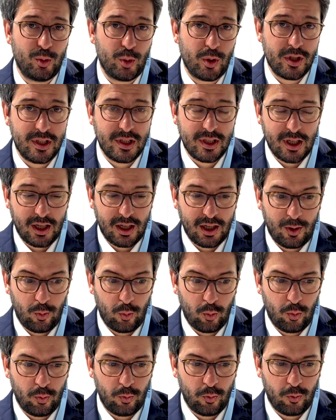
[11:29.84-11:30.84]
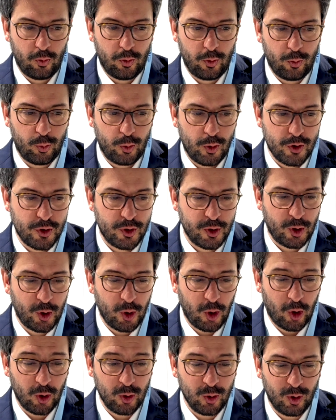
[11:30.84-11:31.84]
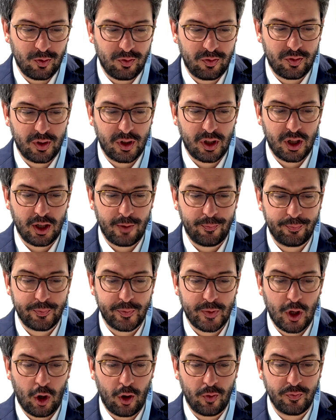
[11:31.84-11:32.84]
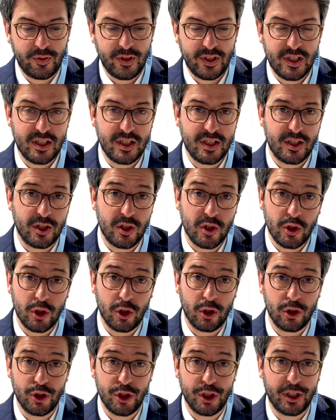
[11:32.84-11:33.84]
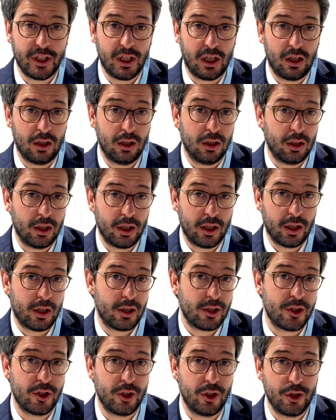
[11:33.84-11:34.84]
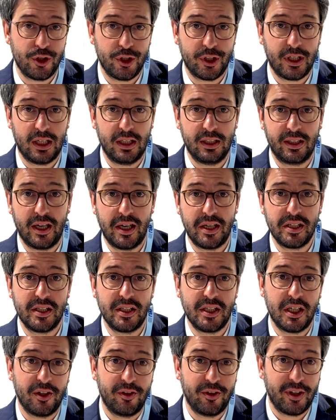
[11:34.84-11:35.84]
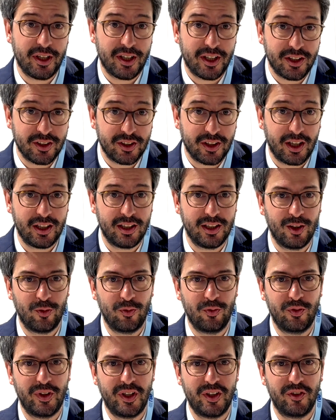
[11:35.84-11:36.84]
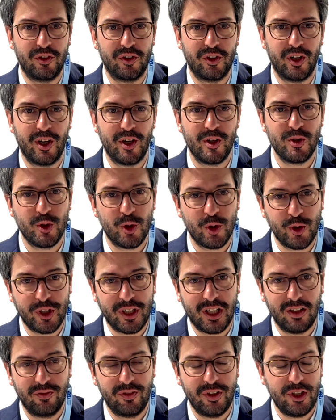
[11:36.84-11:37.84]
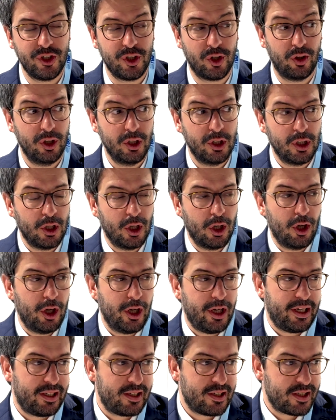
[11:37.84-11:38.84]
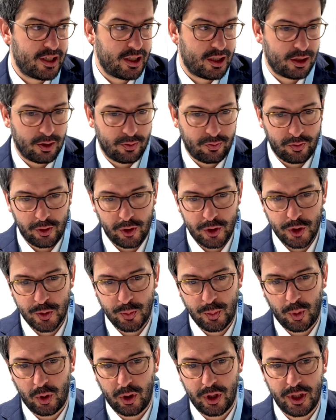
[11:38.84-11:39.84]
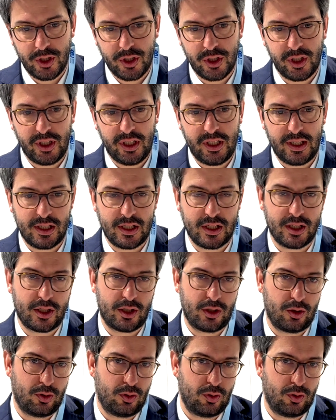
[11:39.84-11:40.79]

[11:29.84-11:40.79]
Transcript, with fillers: was uh, was the goal of um, of this surgical uh, surgical case series and of this uh, surgical video. Indeed, the first point is